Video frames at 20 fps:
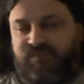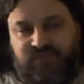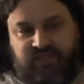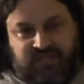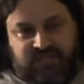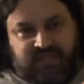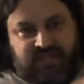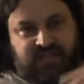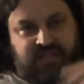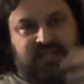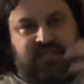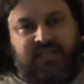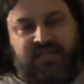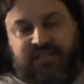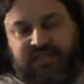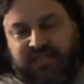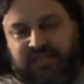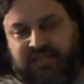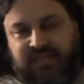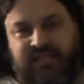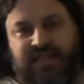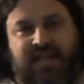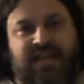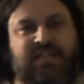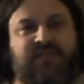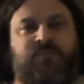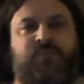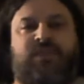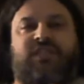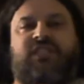Just getting the
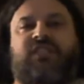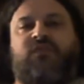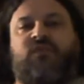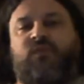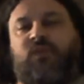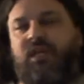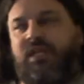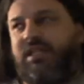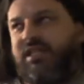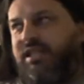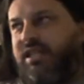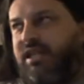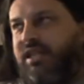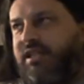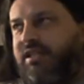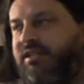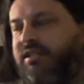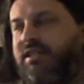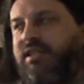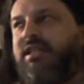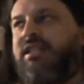last bits of work done.